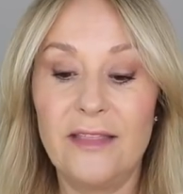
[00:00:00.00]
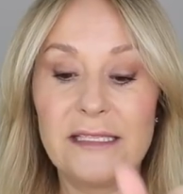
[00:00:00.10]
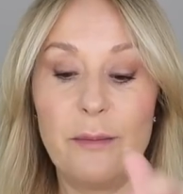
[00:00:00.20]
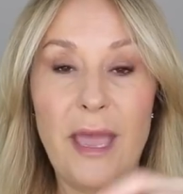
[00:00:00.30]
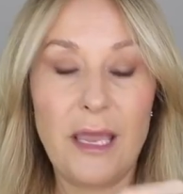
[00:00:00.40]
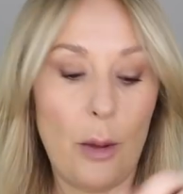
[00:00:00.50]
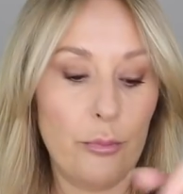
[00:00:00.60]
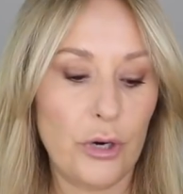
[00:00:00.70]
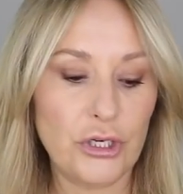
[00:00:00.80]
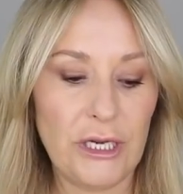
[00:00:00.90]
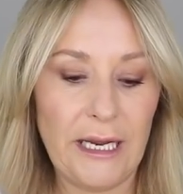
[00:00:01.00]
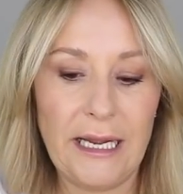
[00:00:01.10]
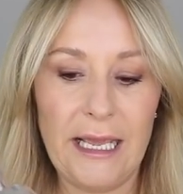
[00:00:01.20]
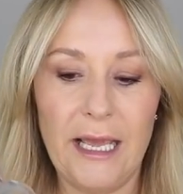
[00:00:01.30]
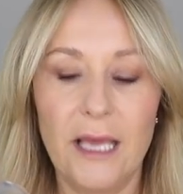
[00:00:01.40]
There's a makeup brush
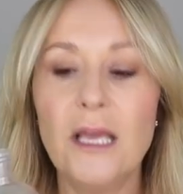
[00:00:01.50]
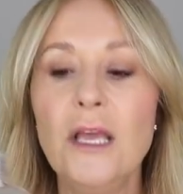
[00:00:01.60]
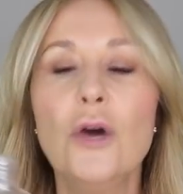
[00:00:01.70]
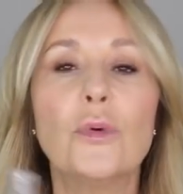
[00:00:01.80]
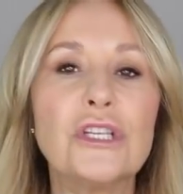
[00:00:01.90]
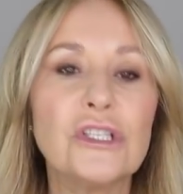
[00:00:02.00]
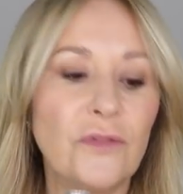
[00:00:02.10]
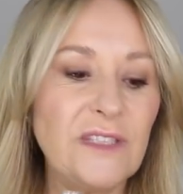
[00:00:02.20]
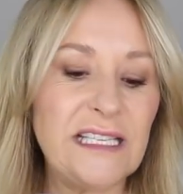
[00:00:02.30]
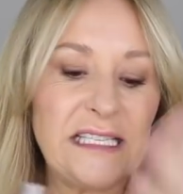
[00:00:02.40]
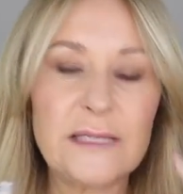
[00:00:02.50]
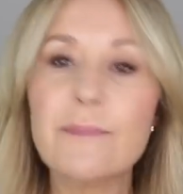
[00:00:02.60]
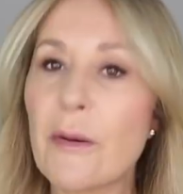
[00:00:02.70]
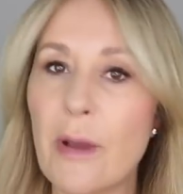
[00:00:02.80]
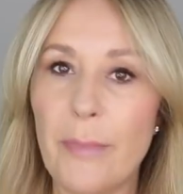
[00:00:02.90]
cleaner here, which is obviously
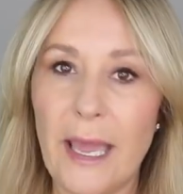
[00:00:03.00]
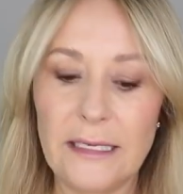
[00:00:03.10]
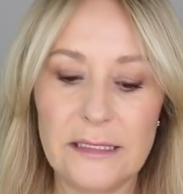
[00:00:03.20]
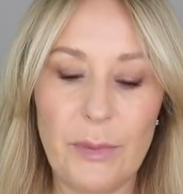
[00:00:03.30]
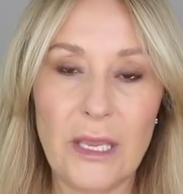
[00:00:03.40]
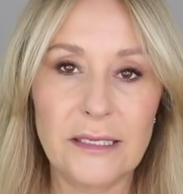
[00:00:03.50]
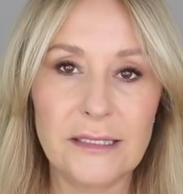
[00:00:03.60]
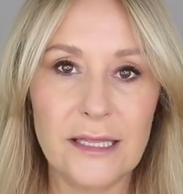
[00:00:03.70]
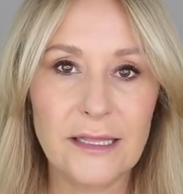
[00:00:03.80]
spirit based because